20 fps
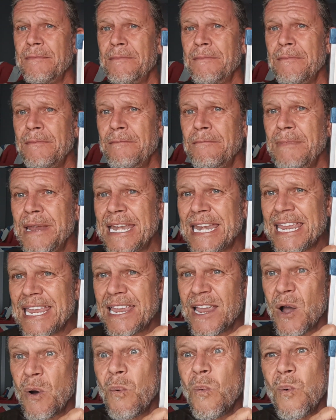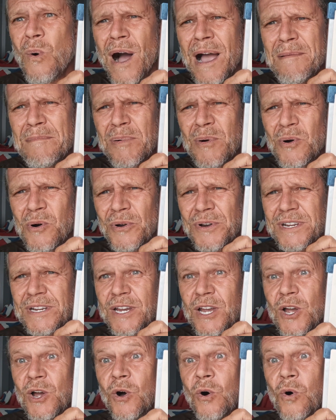mini whiteboard,
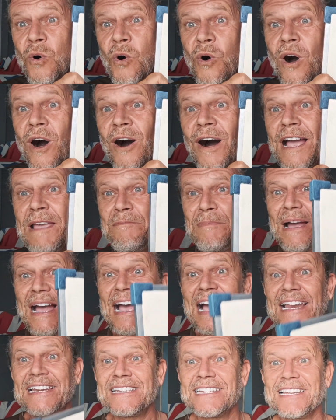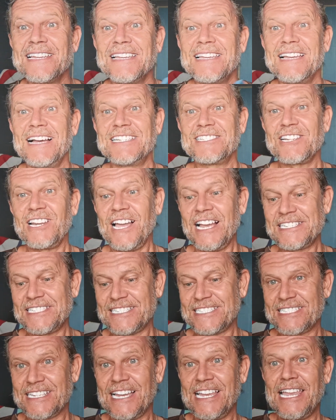or iPad, as I like to
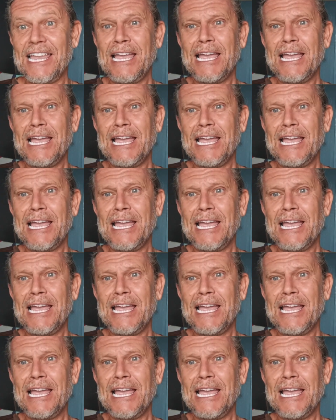say.